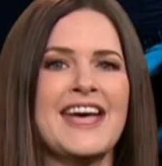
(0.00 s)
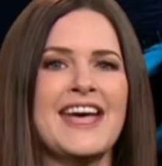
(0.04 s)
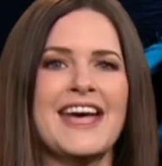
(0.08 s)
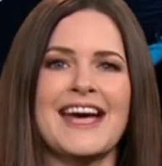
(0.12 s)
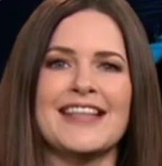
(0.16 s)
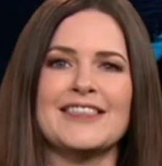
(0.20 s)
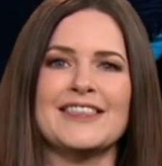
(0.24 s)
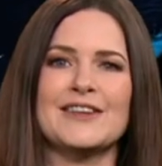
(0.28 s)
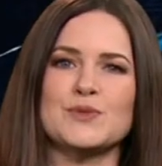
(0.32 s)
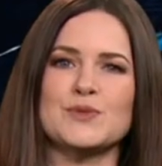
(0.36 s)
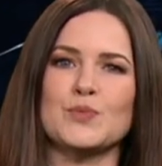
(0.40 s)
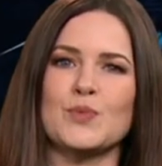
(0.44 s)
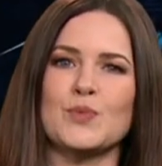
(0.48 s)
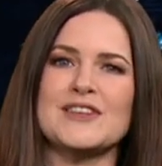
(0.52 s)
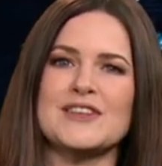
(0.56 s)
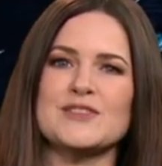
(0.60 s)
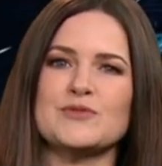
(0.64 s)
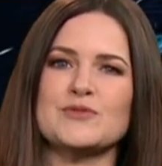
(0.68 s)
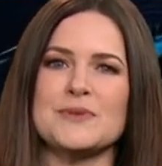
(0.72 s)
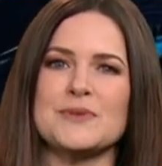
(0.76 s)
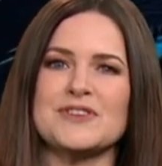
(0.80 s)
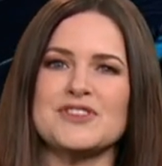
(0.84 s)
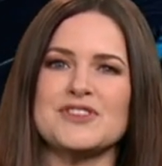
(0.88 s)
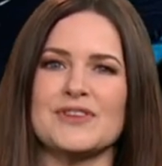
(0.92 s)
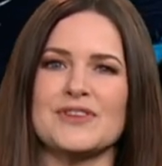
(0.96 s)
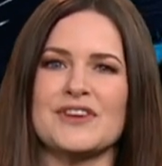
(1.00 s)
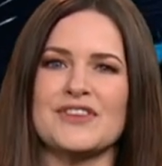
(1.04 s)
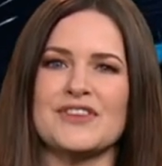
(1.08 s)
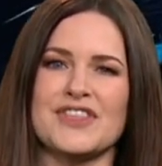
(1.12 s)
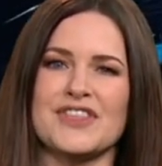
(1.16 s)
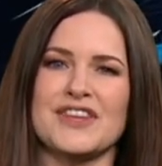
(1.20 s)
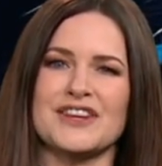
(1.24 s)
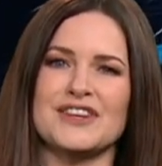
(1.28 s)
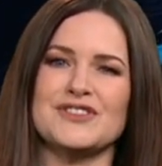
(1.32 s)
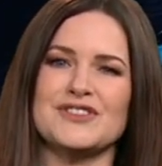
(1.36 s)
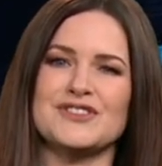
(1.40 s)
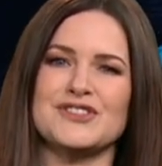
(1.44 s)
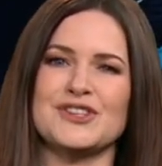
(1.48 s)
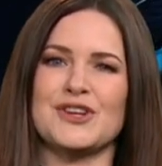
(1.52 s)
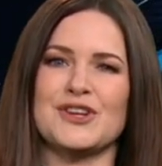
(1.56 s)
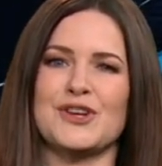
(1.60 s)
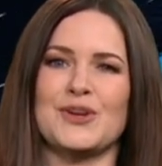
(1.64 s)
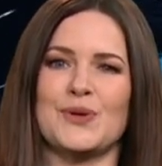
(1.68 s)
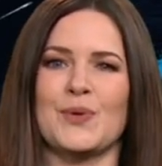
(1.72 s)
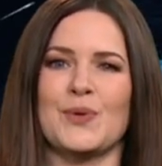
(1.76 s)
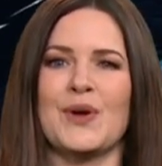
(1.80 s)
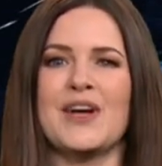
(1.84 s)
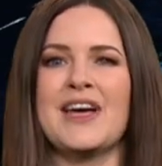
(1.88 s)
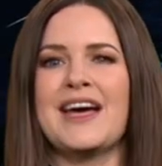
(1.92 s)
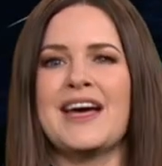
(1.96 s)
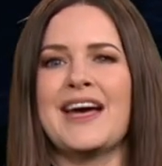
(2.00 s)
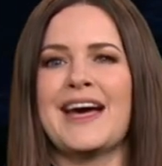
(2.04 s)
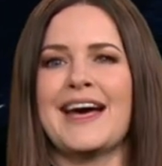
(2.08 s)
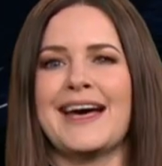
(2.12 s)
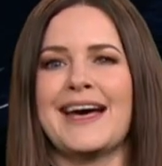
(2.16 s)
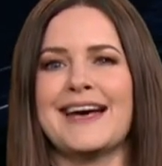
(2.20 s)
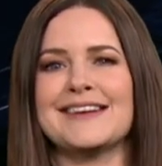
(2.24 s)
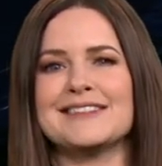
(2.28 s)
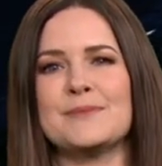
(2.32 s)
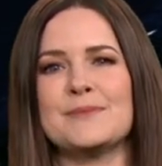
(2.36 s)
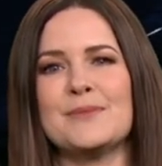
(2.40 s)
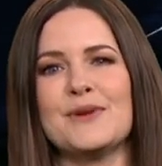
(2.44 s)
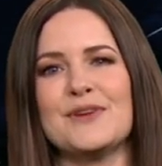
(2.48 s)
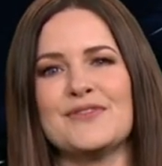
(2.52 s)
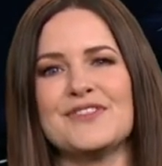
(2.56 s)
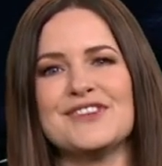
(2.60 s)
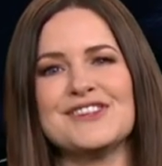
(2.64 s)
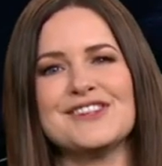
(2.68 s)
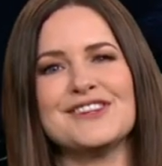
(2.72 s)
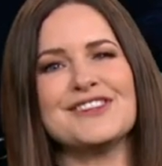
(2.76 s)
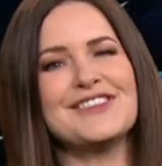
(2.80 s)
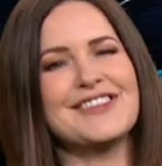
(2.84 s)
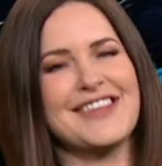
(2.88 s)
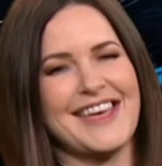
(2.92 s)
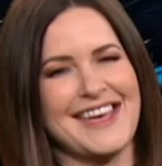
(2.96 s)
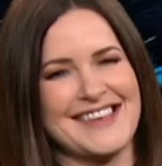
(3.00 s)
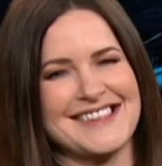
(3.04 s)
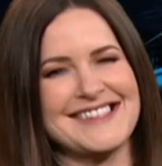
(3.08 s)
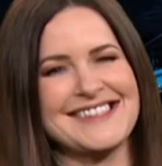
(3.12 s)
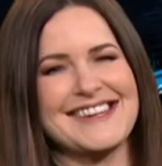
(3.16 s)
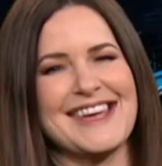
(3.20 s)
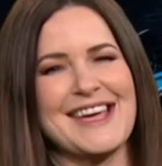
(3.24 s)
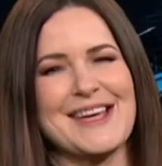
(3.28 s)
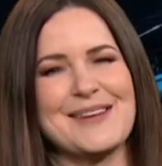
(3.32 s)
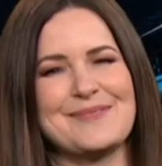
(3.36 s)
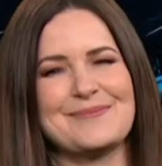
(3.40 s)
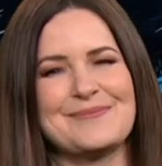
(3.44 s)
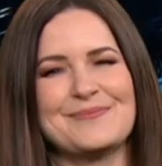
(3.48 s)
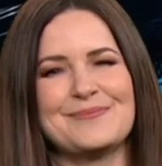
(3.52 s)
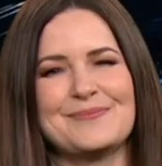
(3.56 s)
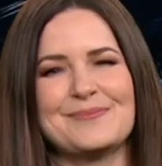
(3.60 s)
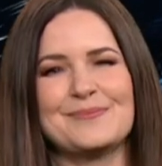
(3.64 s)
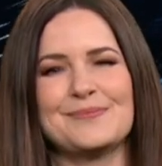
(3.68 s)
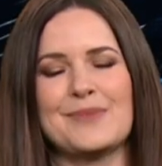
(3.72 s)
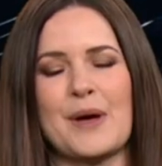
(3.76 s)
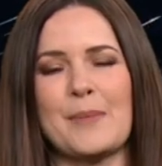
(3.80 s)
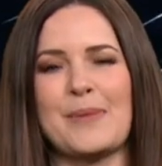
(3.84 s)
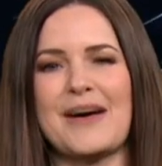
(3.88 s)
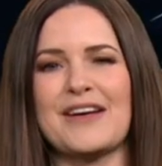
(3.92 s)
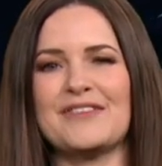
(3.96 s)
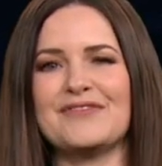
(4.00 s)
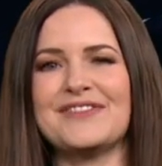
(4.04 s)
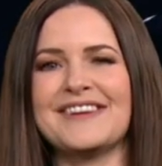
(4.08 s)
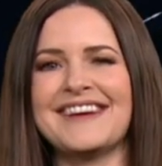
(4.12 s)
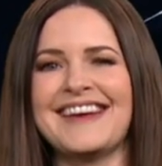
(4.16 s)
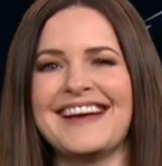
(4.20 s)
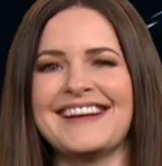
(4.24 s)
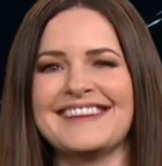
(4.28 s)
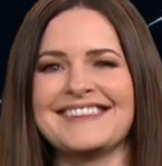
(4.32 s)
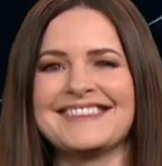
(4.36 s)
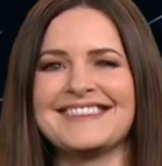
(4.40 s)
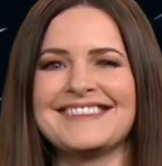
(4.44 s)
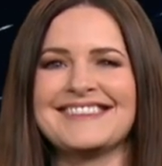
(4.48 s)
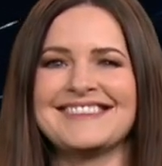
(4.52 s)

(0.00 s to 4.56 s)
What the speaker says: and those winds will be strengthening too as we move into Thursday. Bye bye for now.